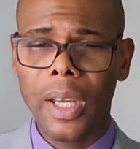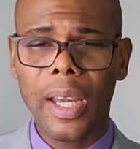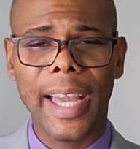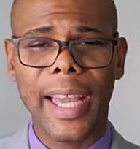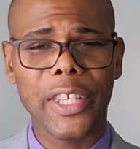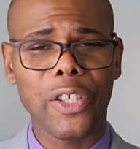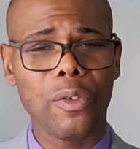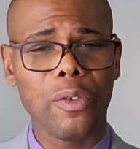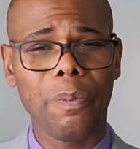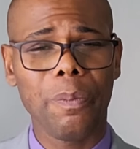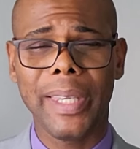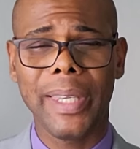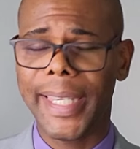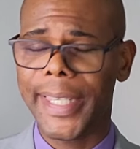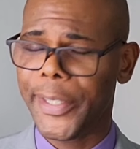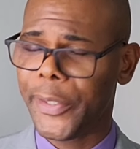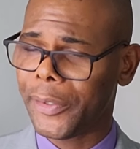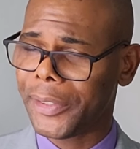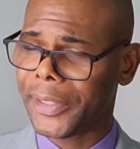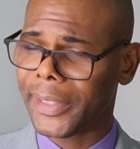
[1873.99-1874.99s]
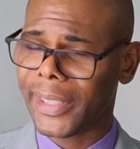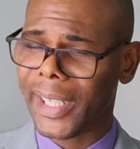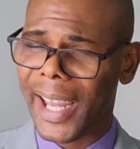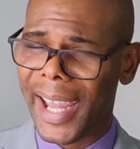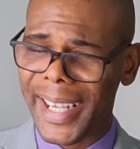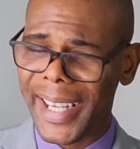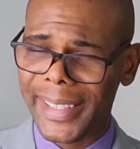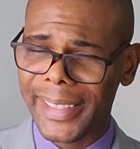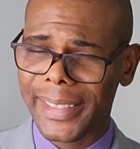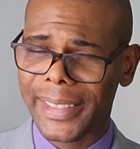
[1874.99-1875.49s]
Are you paying your
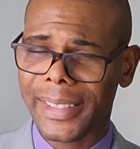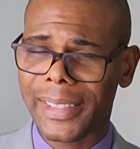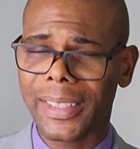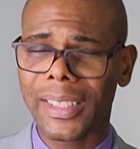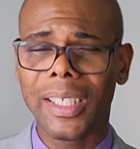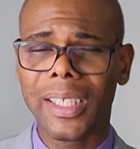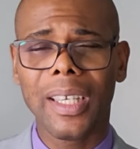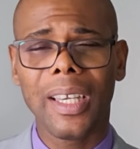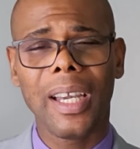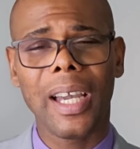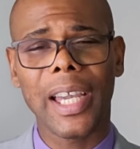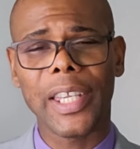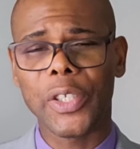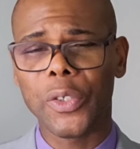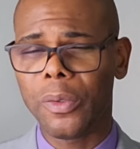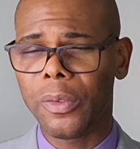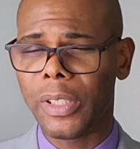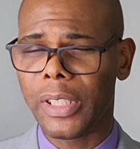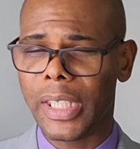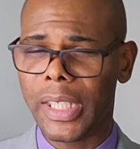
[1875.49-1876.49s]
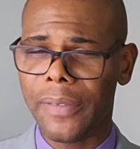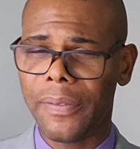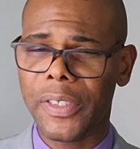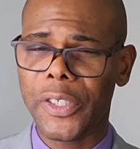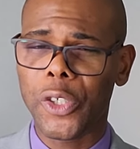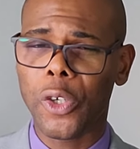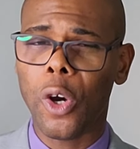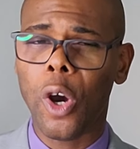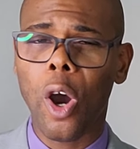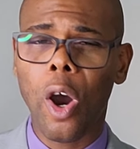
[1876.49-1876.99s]
tithes? Are you
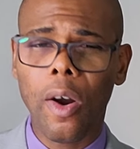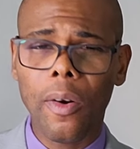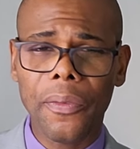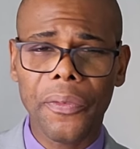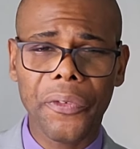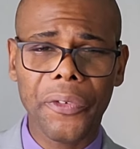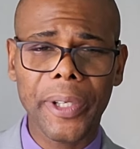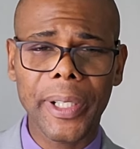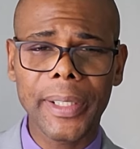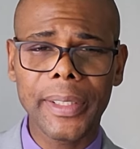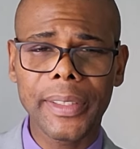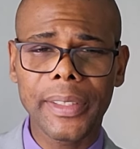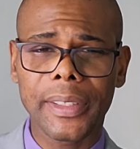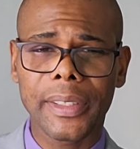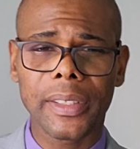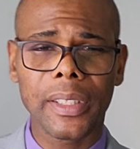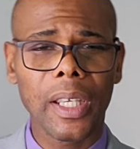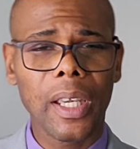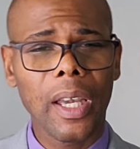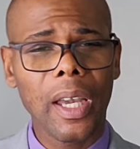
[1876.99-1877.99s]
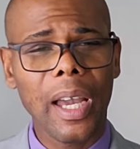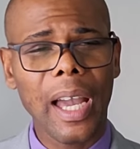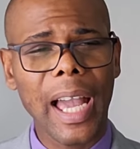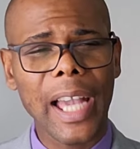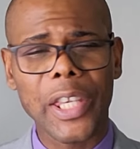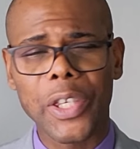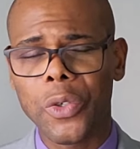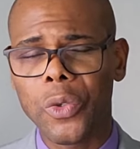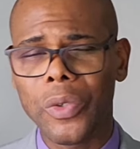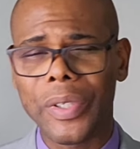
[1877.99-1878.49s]
giving your offerings?
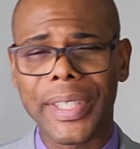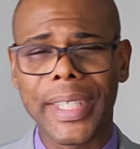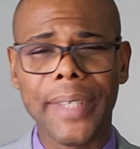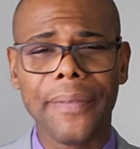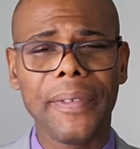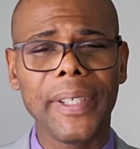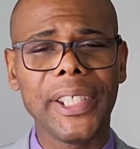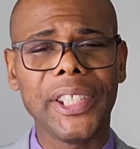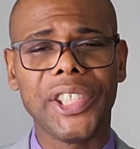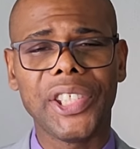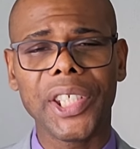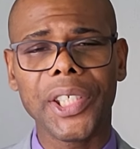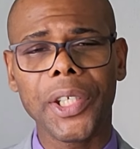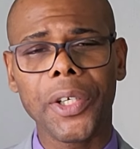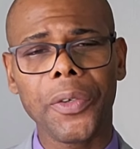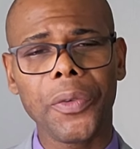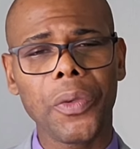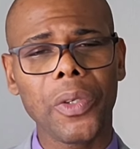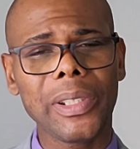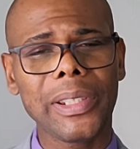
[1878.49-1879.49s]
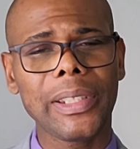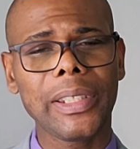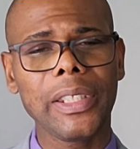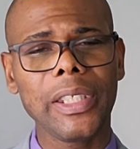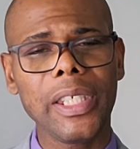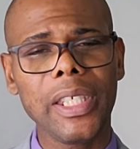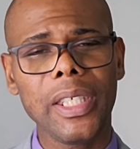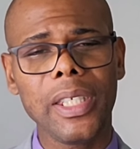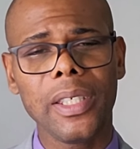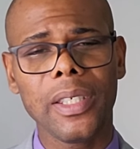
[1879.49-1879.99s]
Are you giving
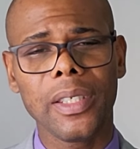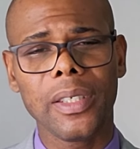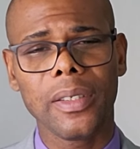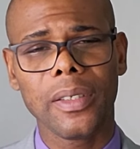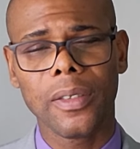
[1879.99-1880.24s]
generously